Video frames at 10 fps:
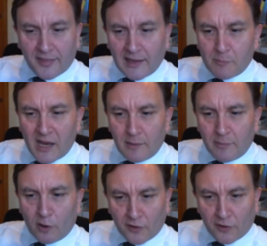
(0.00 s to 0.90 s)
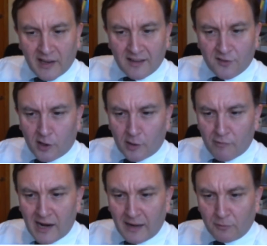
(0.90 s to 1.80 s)
I think maybe on the next
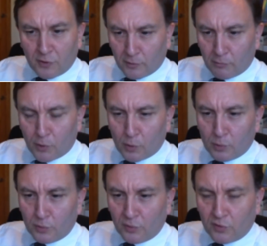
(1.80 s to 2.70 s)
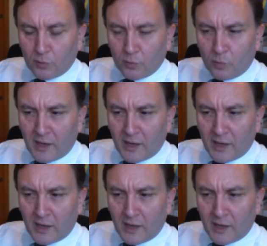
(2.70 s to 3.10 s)
time round on the rules,